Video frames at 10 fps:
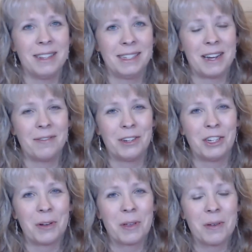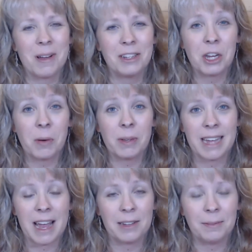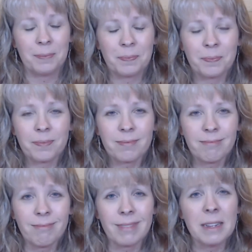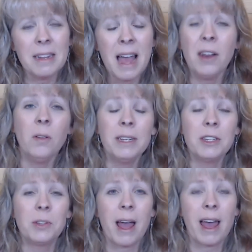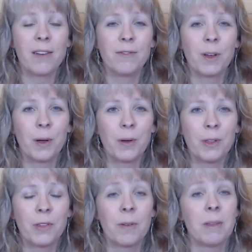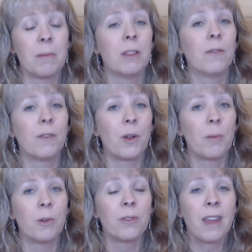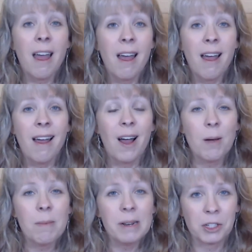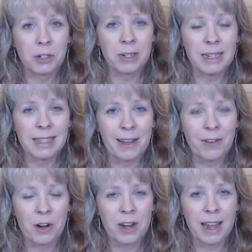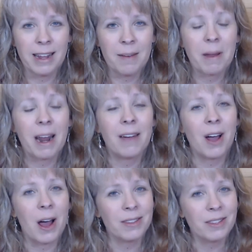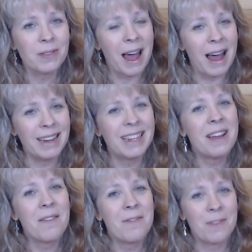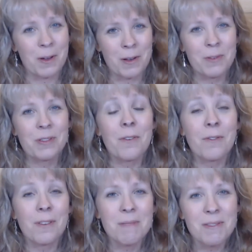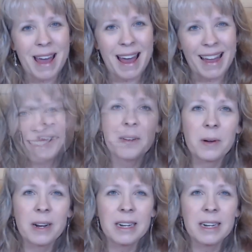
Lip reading: stuff to show you on Show and Tell. Not only do I have photos from some of the photo booths our ministries have created, but I've also got photos from you guys. We're going to